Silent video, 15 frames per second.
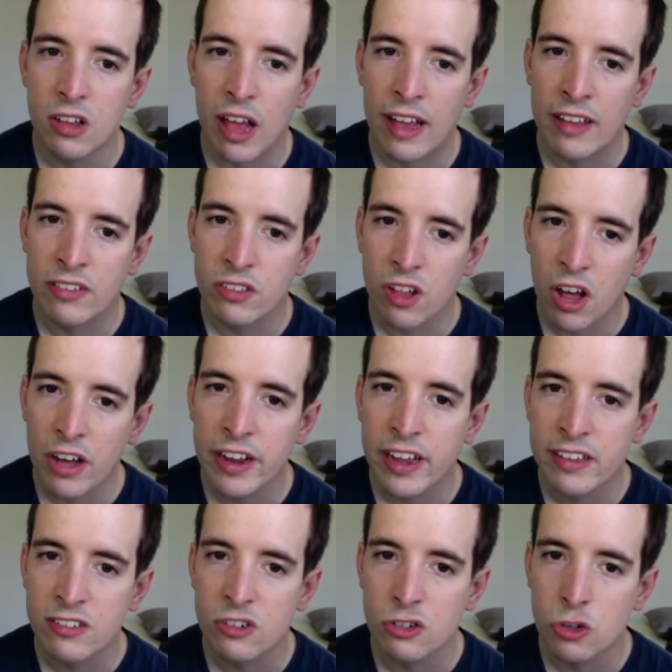as long
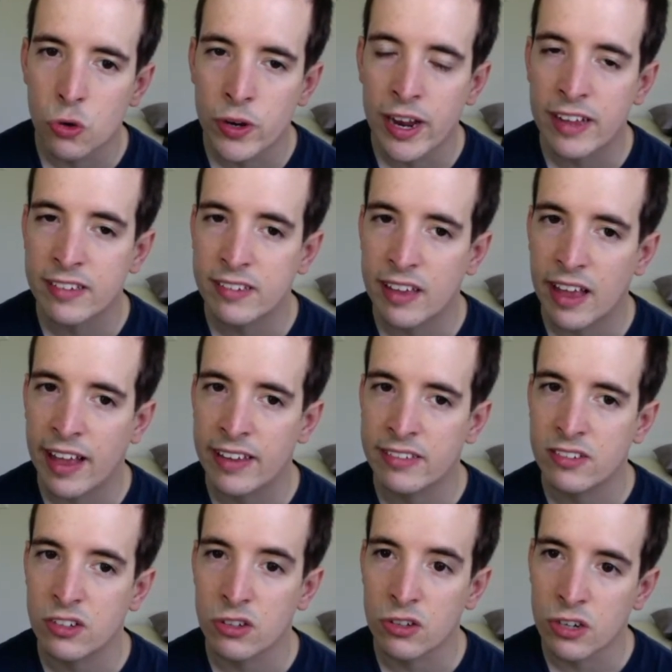as you're doing as
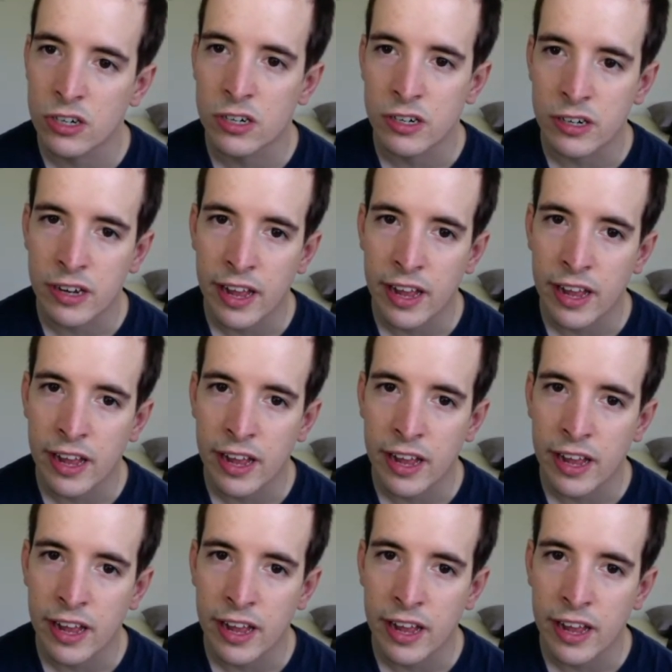to learn